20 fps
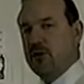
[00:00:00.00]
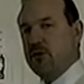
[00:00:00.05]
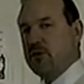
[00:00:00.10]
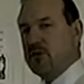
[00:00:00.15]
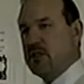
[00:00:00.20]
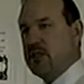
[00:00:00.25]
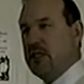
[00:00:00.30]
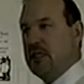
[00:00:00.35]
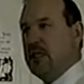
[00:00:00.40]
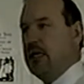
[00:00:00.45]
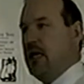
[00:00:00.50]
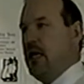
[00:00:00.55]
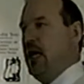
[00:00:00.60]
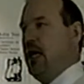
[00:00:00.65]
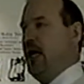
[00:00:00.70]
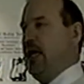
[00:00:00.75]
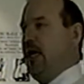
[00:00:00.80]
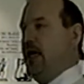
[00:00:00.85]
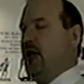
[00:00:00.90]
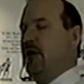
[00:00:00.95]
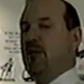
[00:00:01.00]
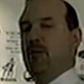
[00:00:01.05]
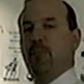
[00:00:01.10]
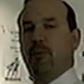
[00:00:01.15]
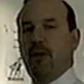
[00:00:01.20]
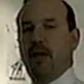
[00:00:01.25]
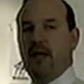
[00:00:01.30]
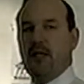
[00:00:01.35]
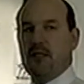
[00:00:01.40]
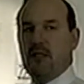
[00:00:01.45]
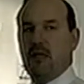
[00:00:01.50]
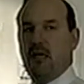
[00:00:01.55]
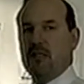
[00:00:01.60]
You can see in the plates,